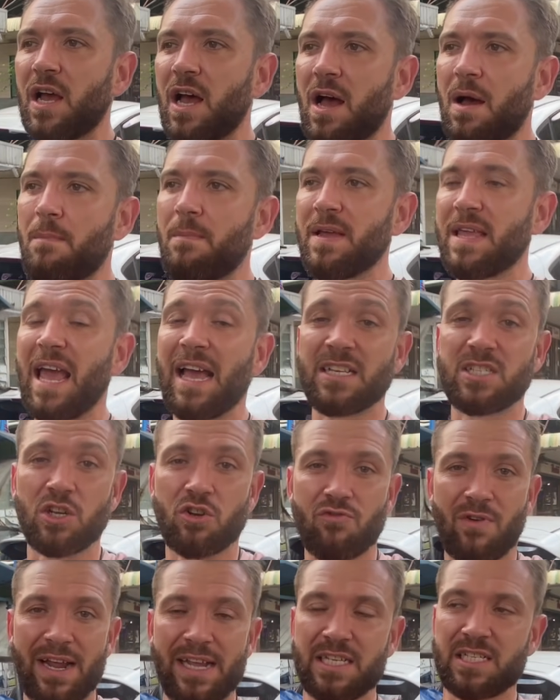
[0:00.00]
But yeah, it's a
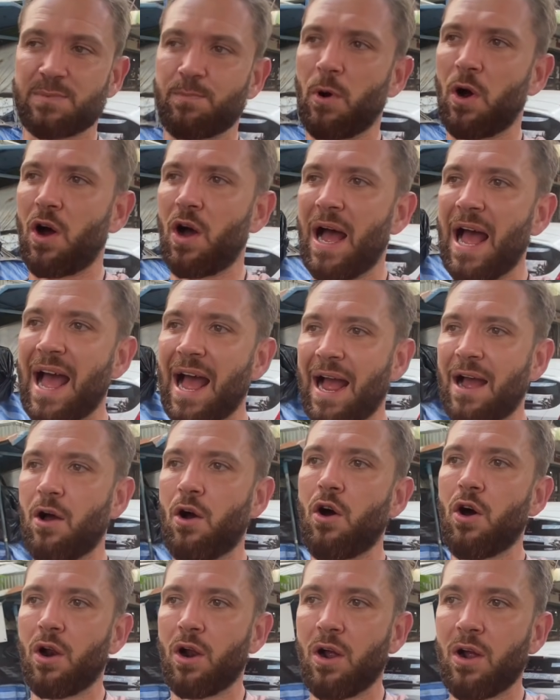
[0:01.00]
great spot. Ang
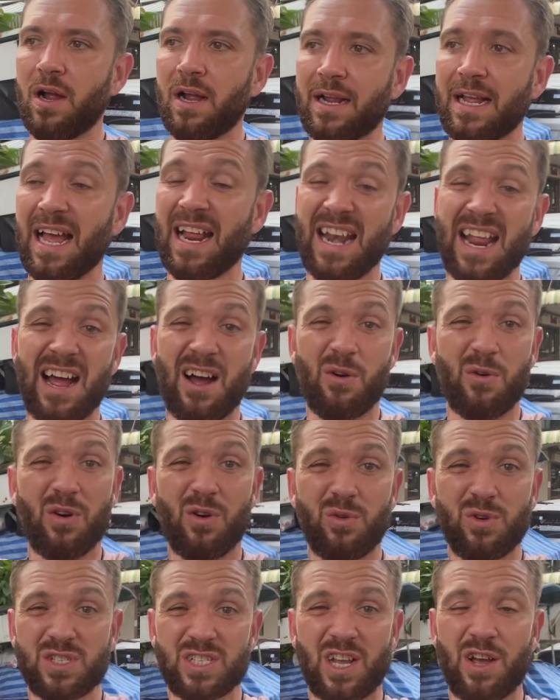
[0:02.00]
On Canal
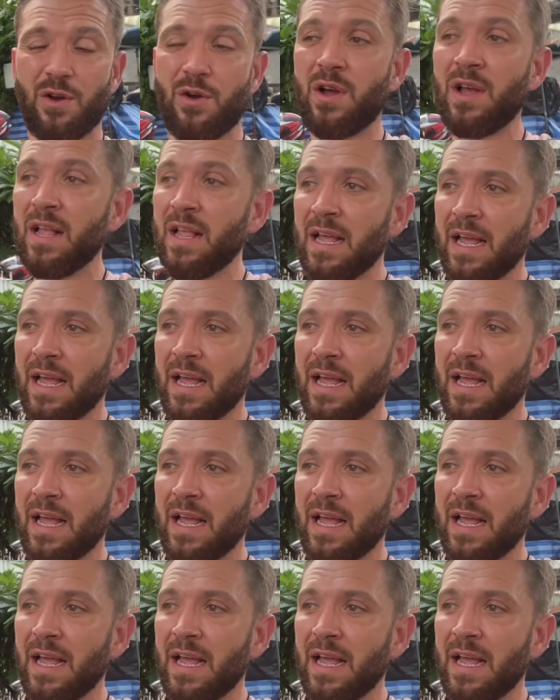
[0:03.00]
also